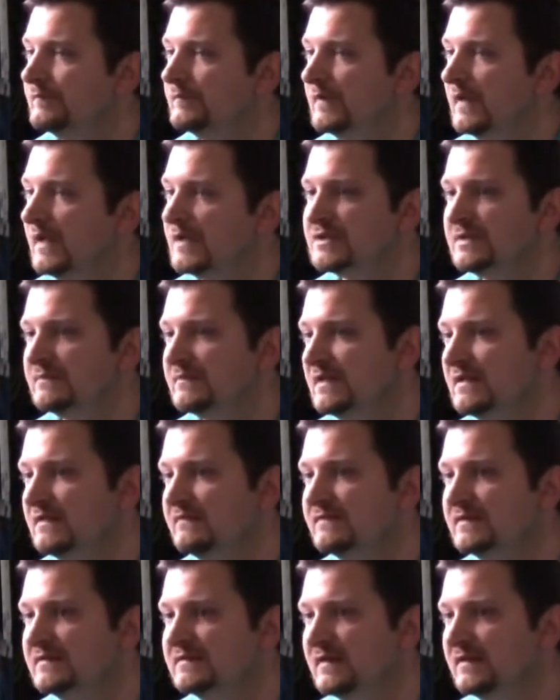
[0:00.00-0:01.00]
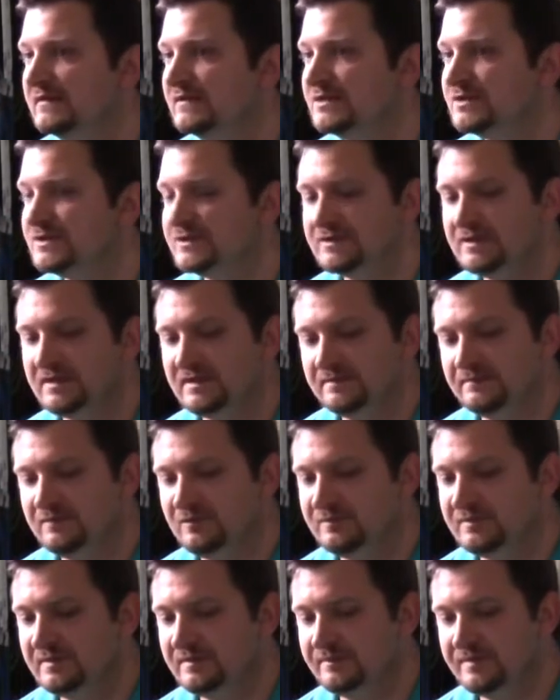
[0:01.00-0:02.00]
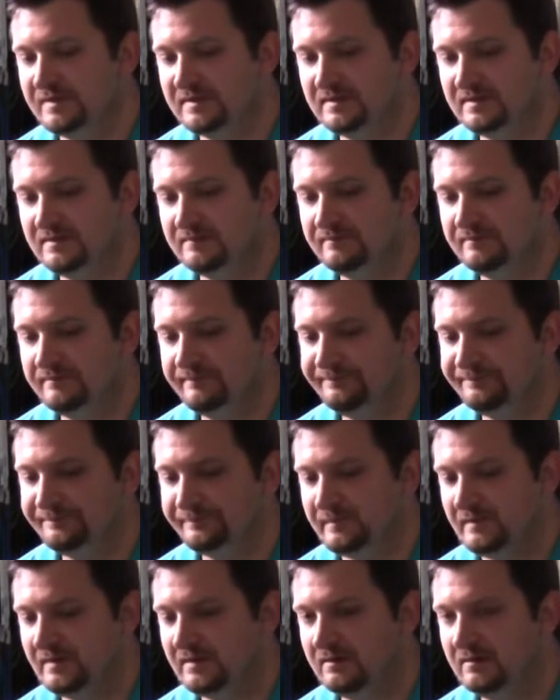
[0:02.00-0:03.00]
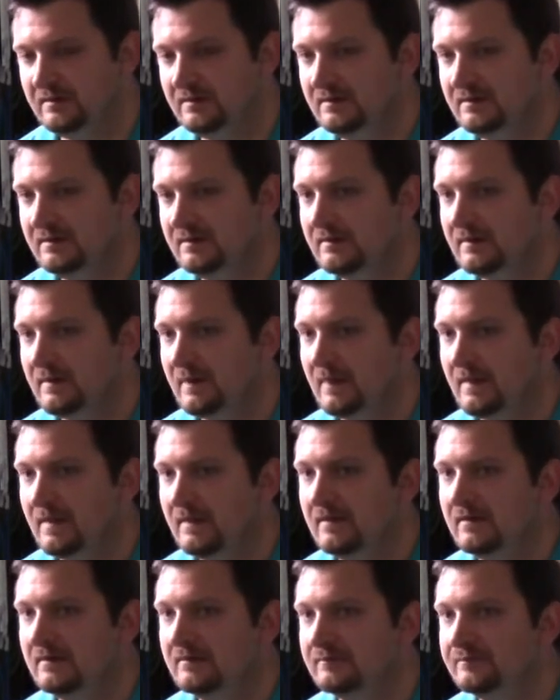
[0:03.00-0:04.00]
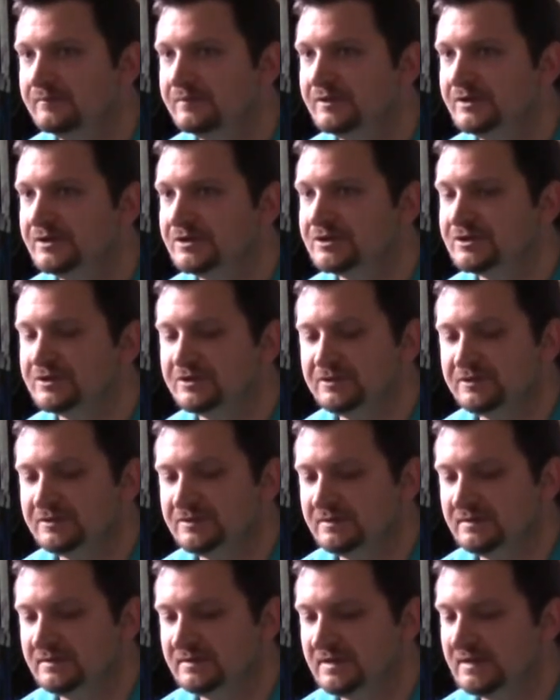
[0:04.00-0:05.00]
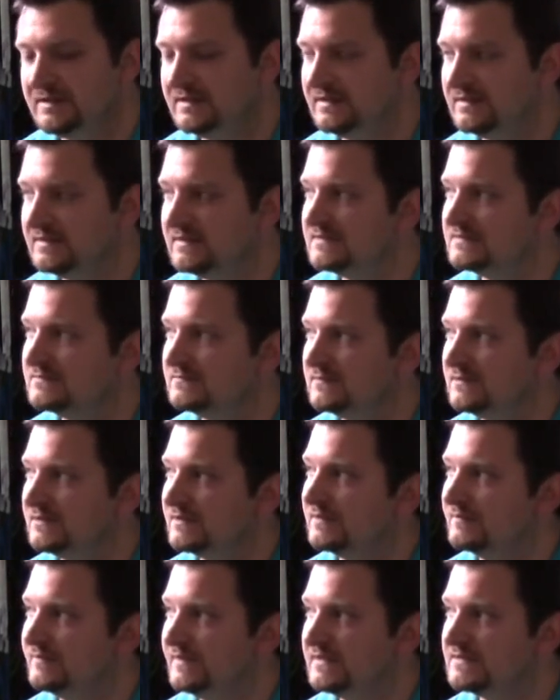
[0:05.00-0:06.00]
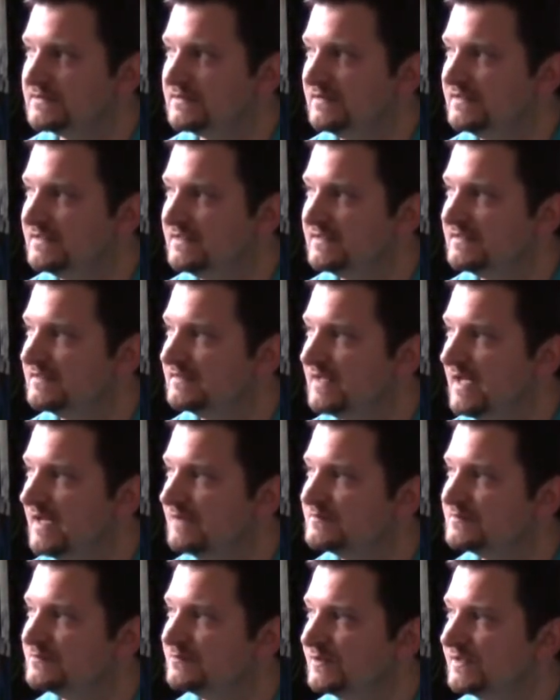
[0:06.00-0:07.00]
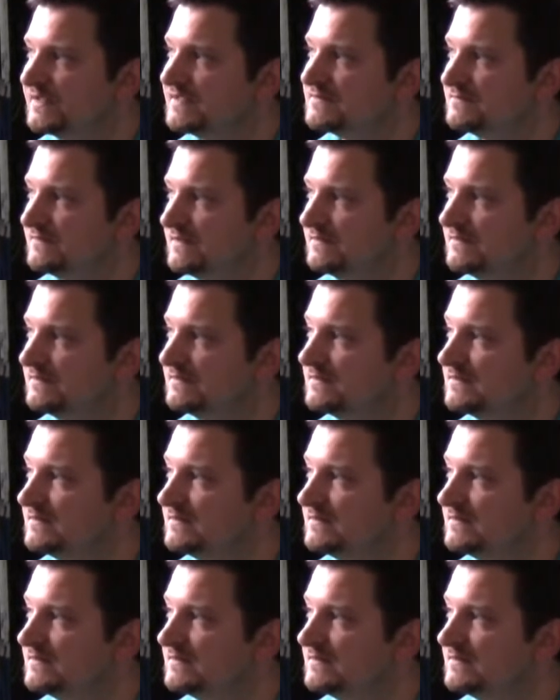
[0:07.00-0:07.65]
Actually, I'm not even entirely sure at the moment, but um, I'm pretty sure that it does work because all the other tabs work as well.